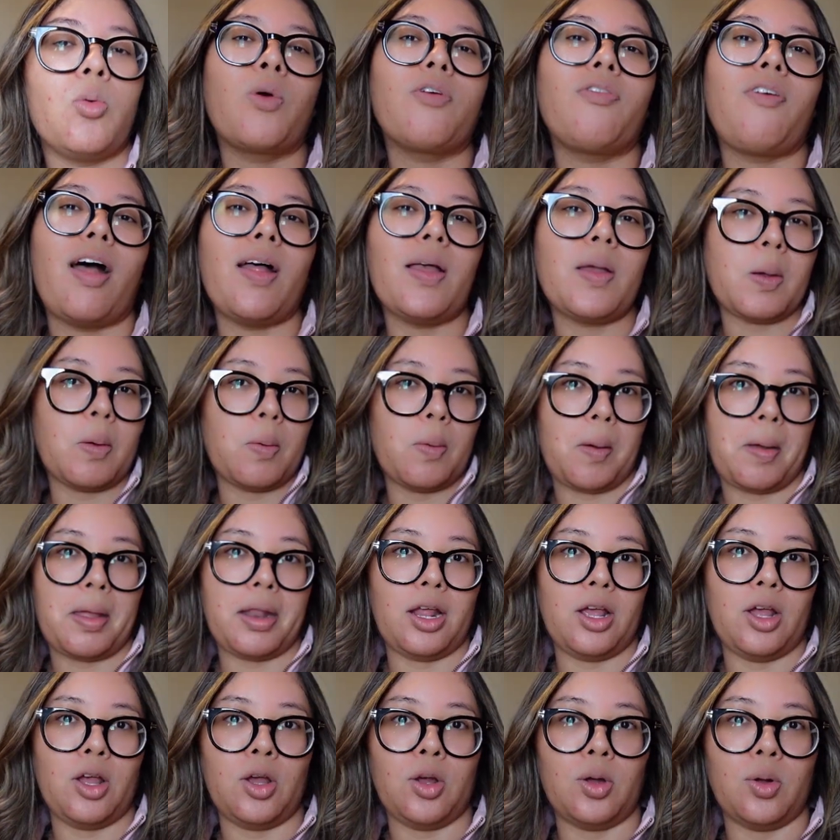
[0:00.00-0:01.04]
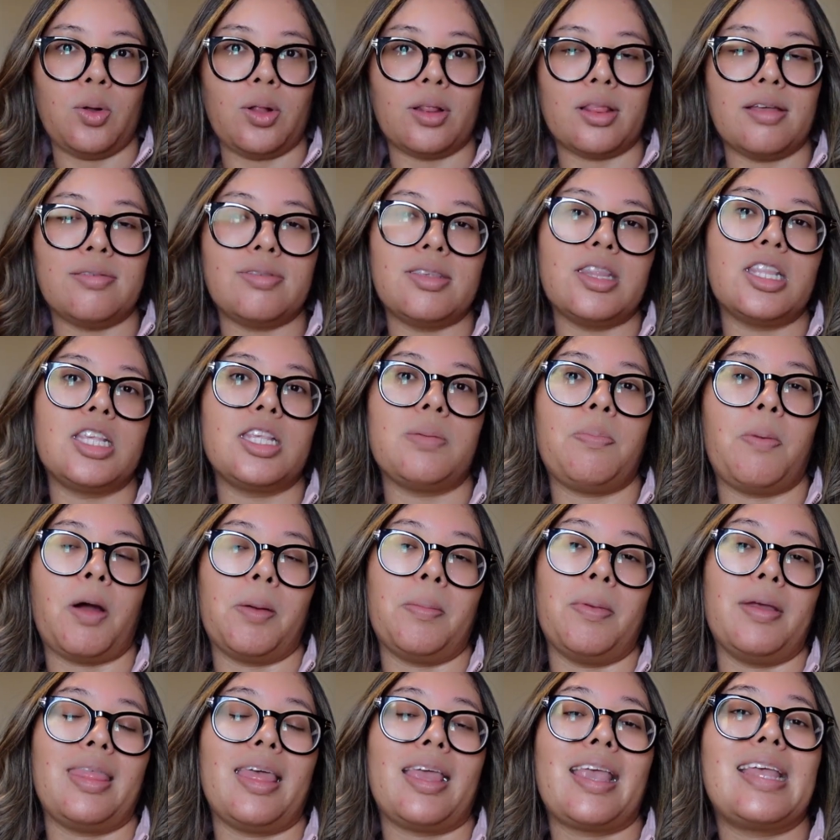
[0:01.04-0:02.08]
We're following a woman who lives in this
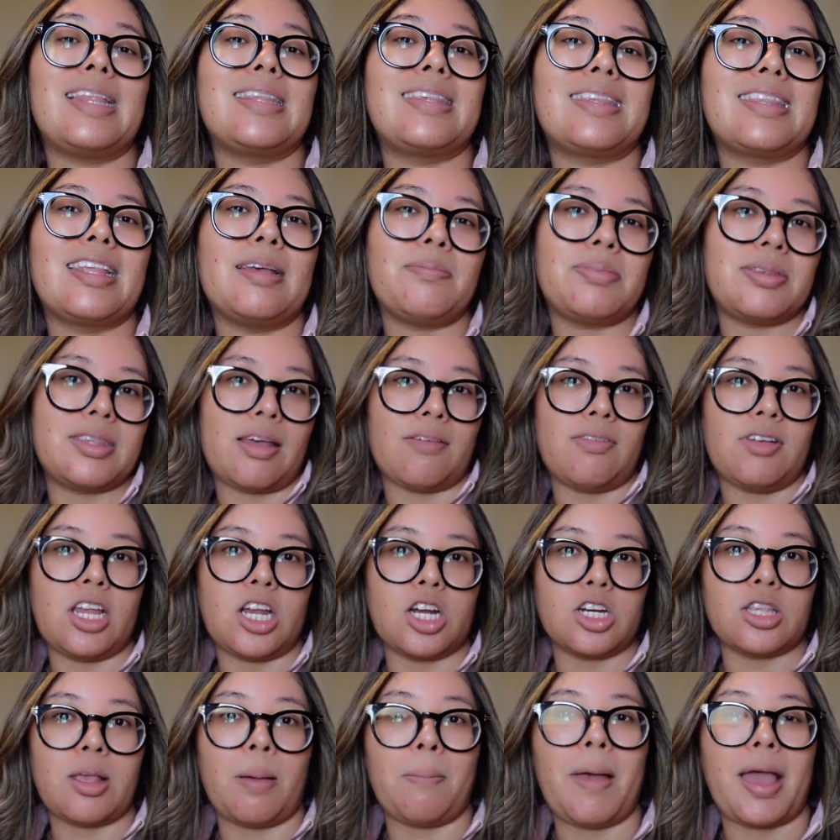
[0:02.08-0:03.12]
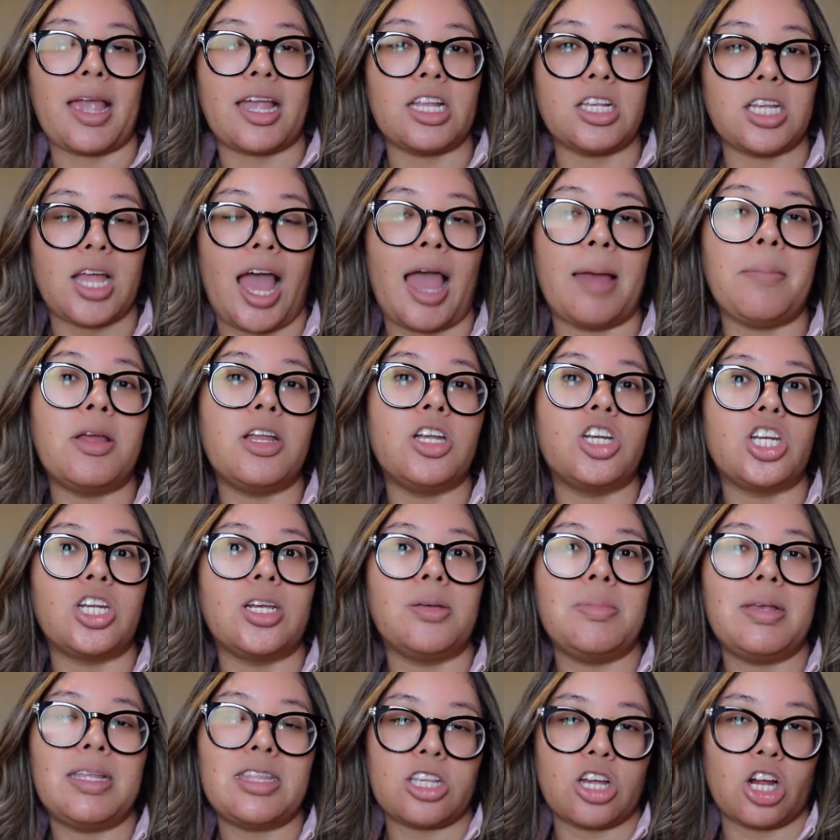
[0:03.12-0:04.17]
apartment that can slip 7 years back in time, and she
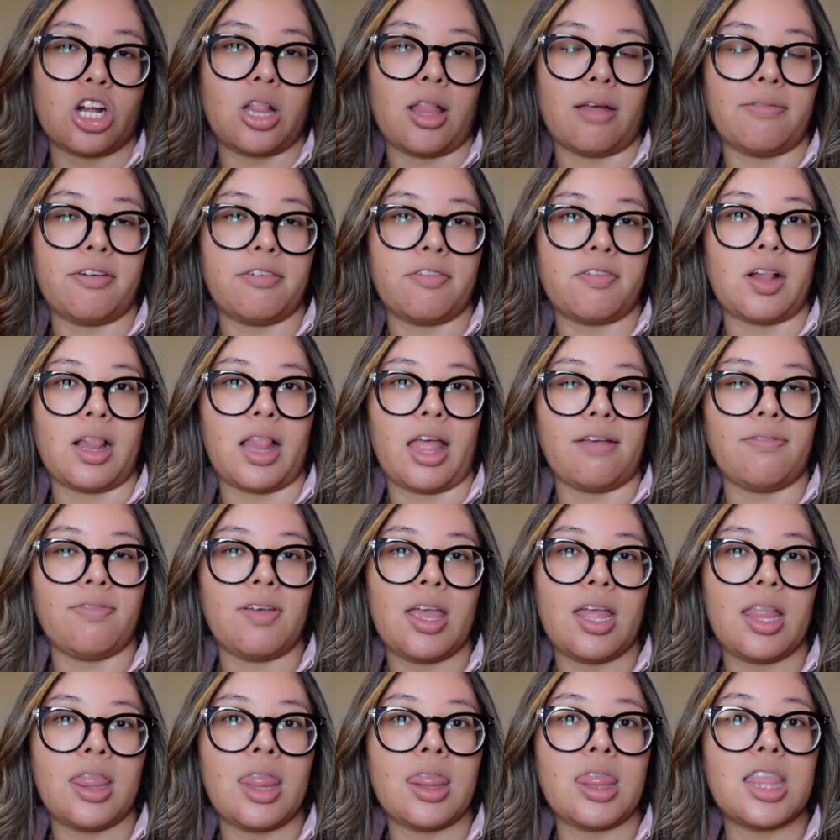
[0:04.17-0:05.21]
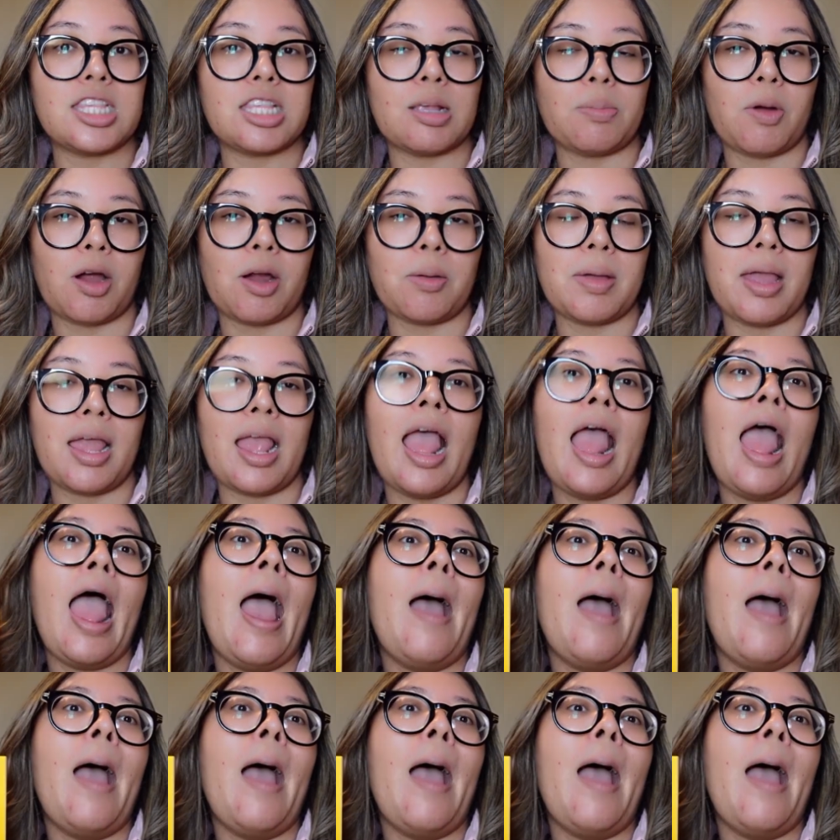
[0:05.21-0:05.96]
meets her love of her life in this apartment.